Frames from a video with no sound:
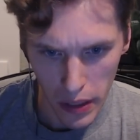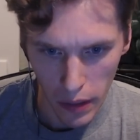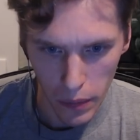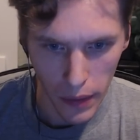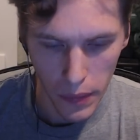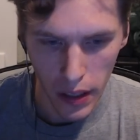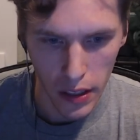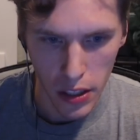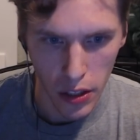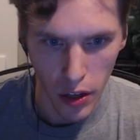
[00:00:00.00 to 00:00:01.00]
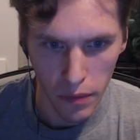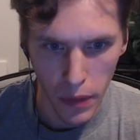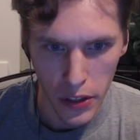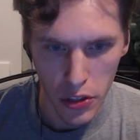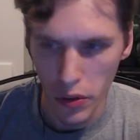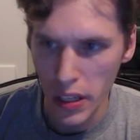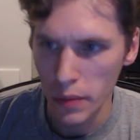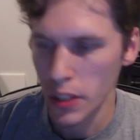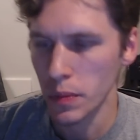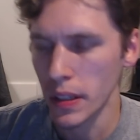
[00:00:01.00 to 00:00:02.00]
I'm, I'm not going to turn off my stream
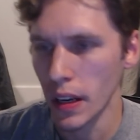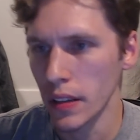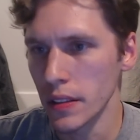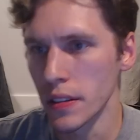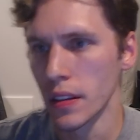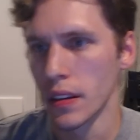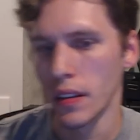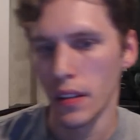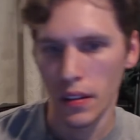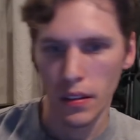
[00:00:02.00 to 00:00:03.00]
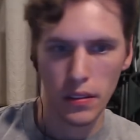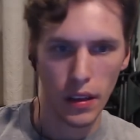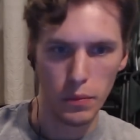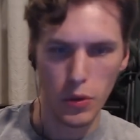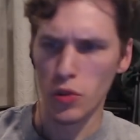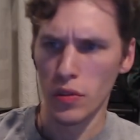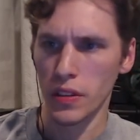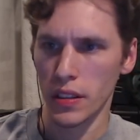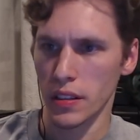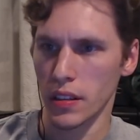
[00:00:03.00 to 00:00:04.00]
just because I moved.
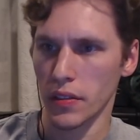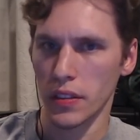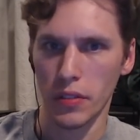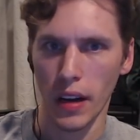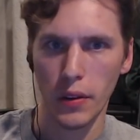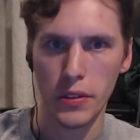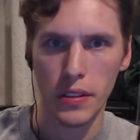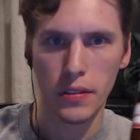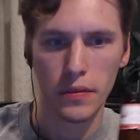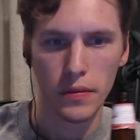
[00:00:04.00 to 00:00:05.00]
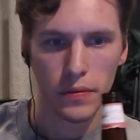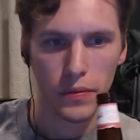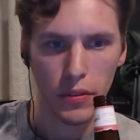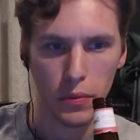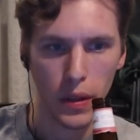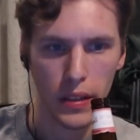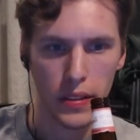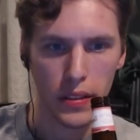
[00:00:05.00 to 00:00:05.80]
It's just a different, different house, different place.